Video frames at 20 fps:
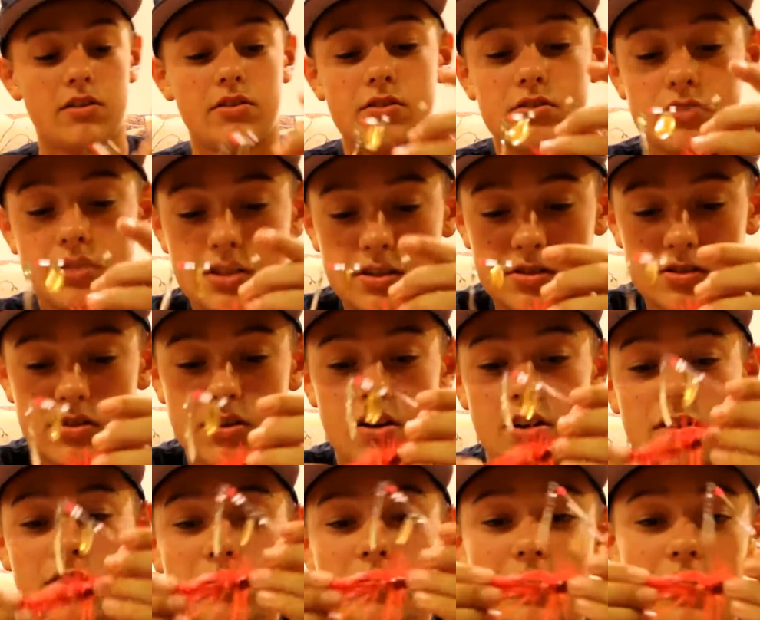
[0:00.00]
you see the
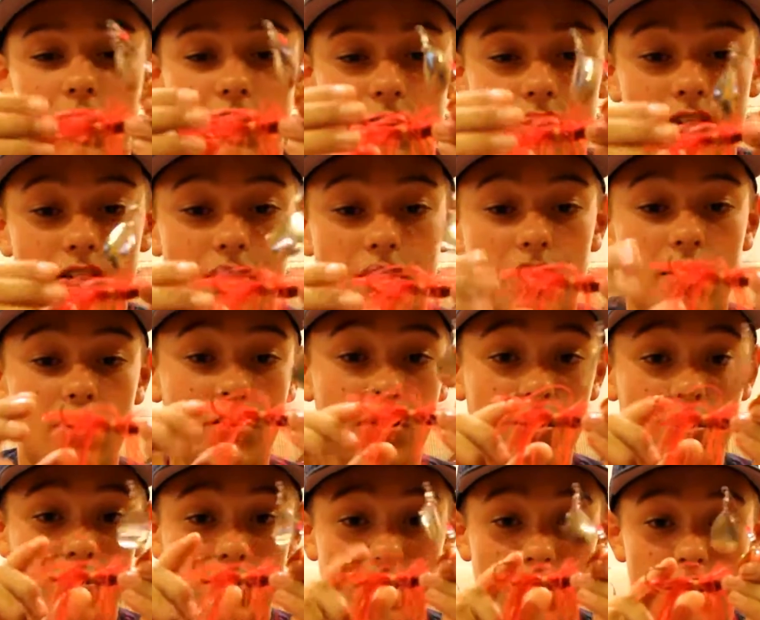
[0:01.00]
skirt and the hook
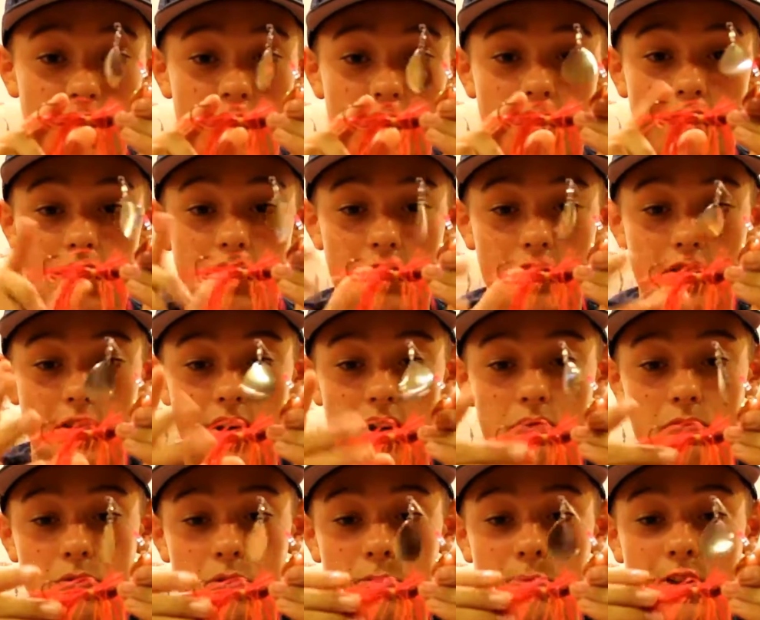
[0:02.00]
is here, they
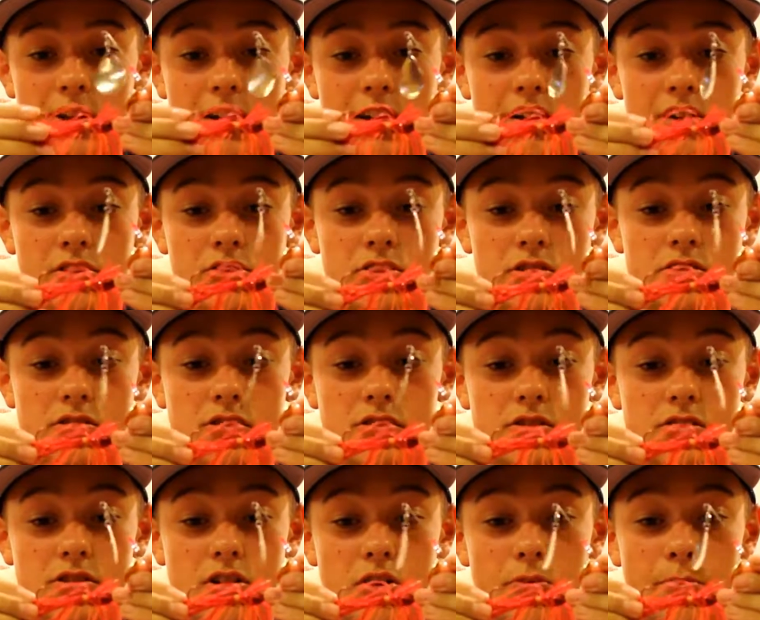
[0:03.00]
will be hitting just the
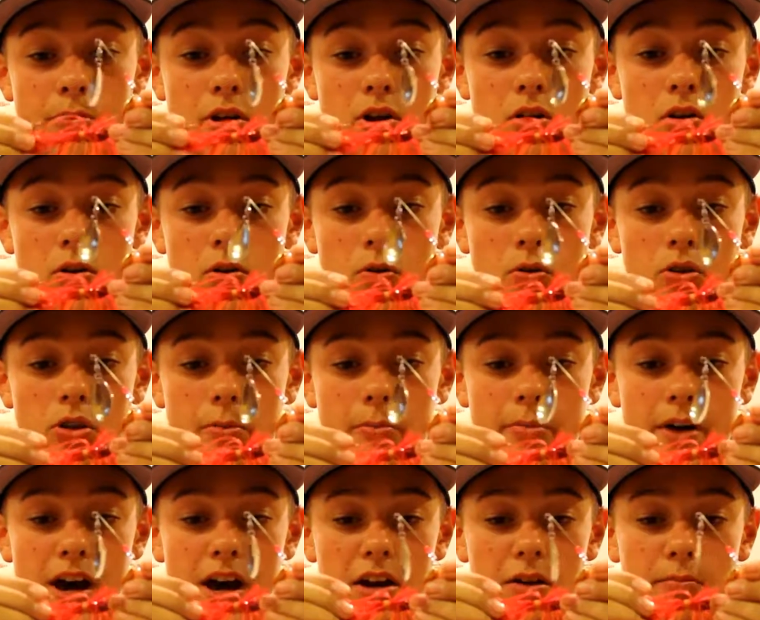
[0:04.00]
skirt part or the
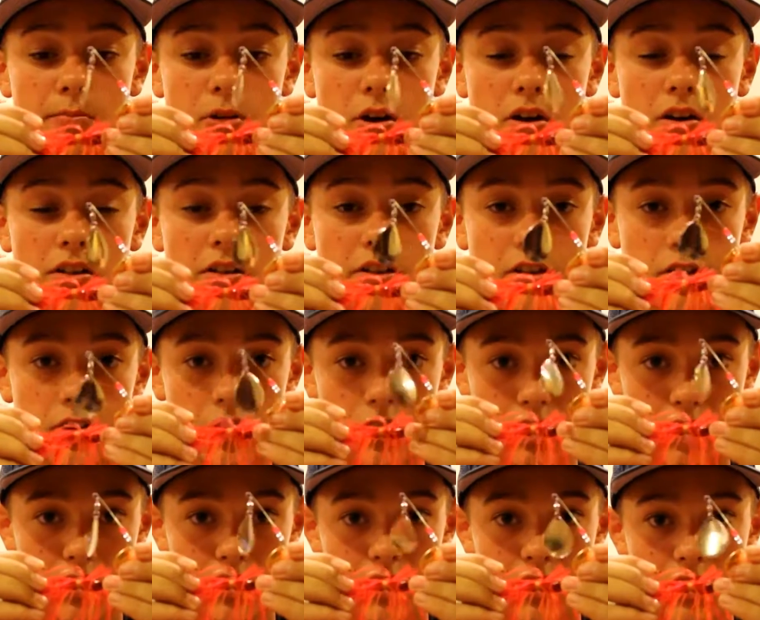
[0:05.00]
bottom part of the
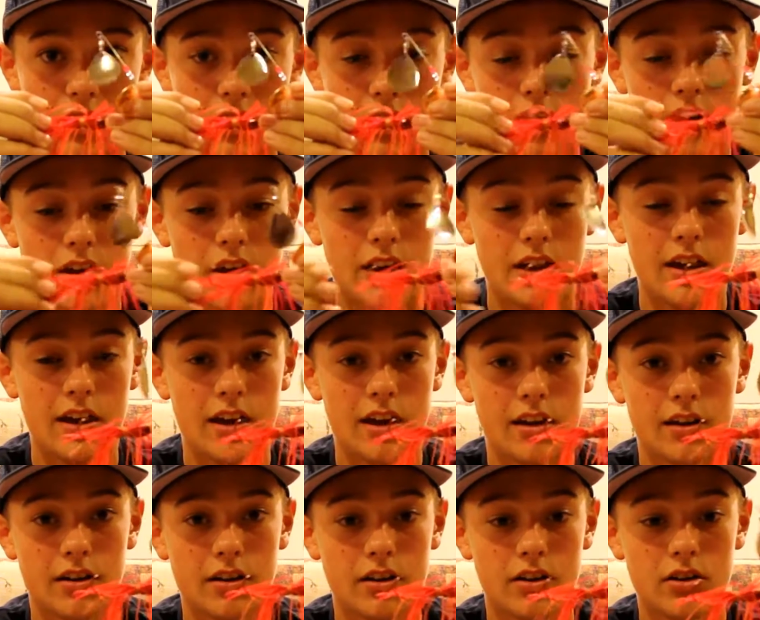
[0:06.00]
hook,
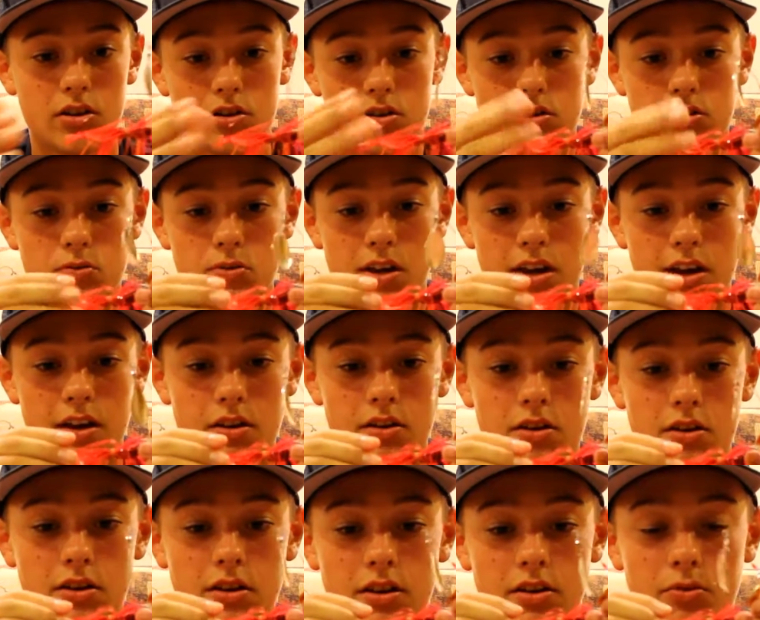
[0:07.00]
and you can't
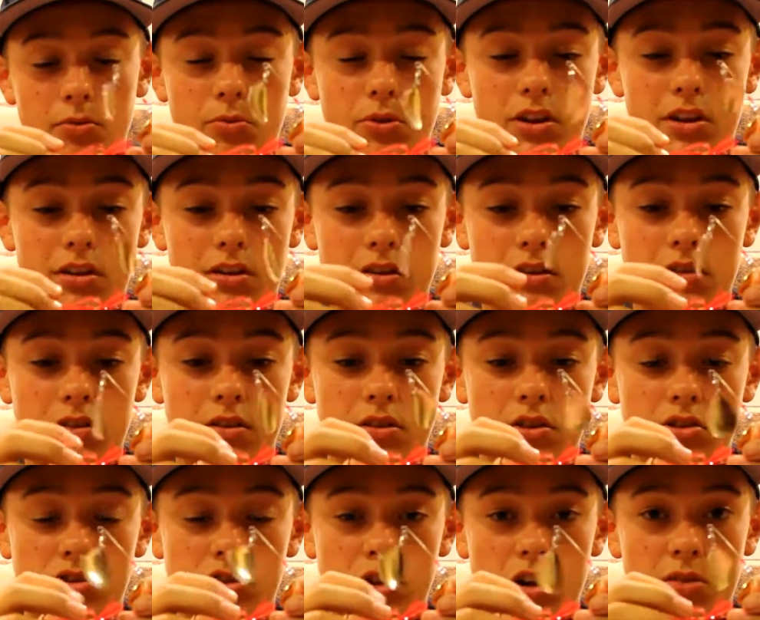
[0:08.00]
hook it when
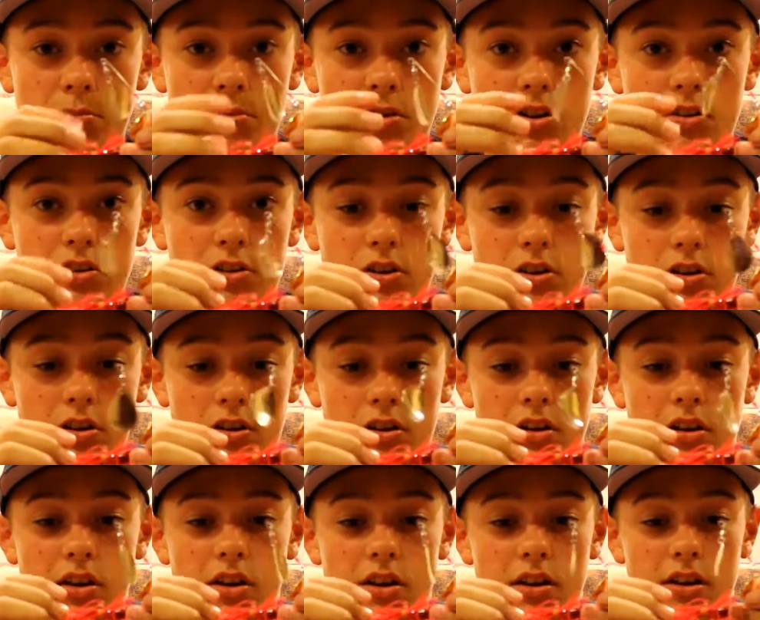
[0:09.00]
the sharp part of the hook
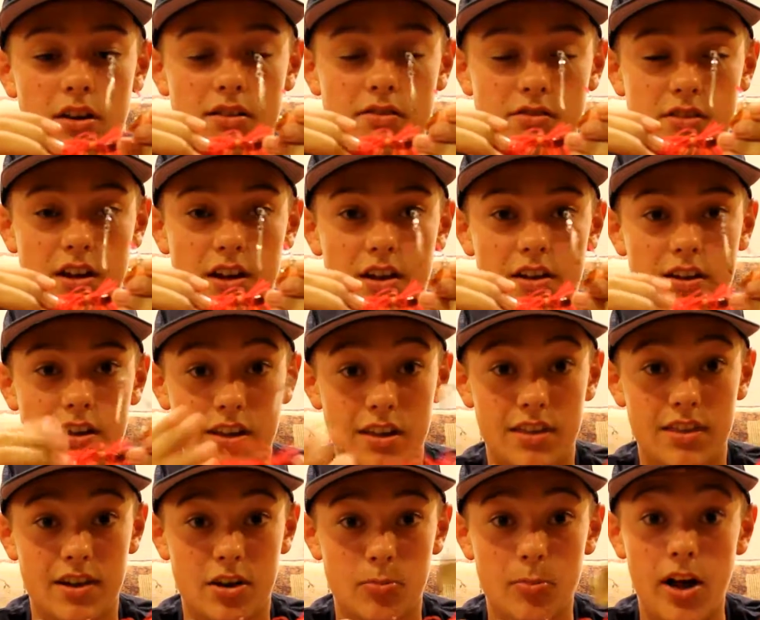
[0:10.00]
is not
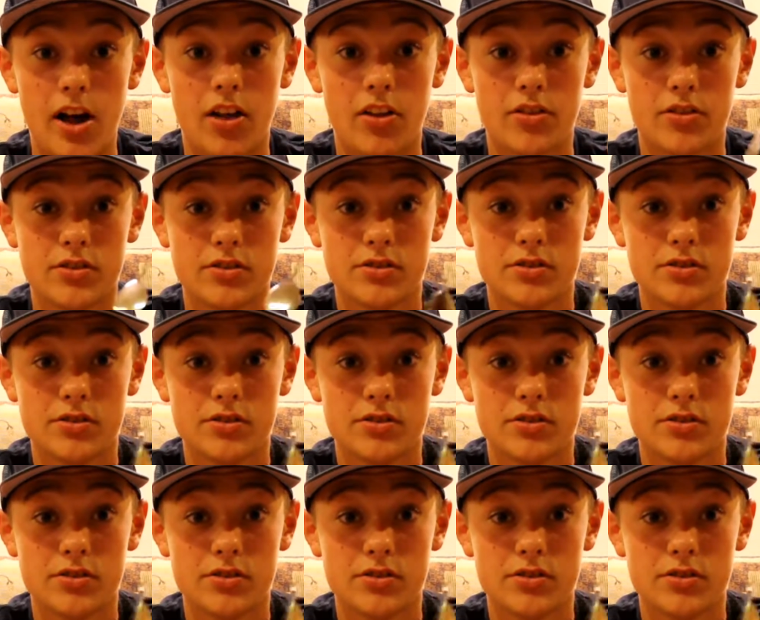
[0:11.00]
in their mouth.